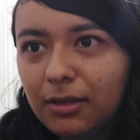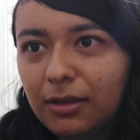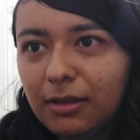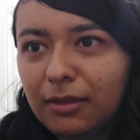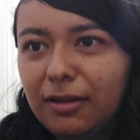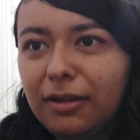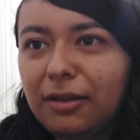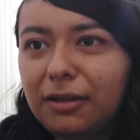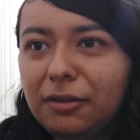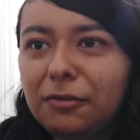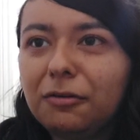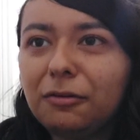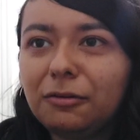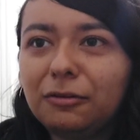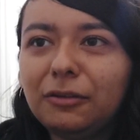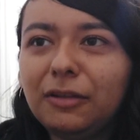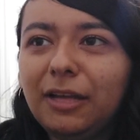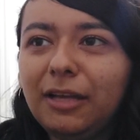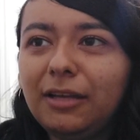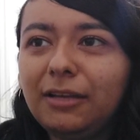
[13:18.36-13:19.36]
And then, you know,
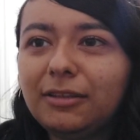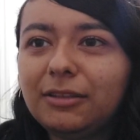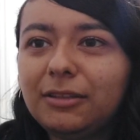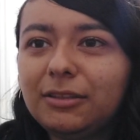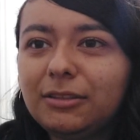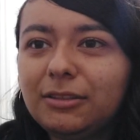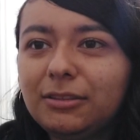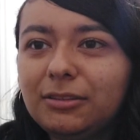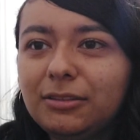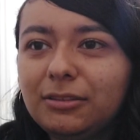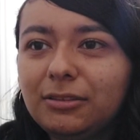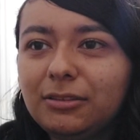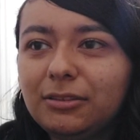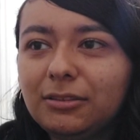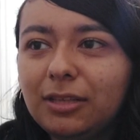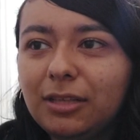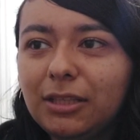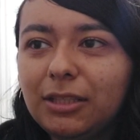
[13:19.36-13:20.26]
Denji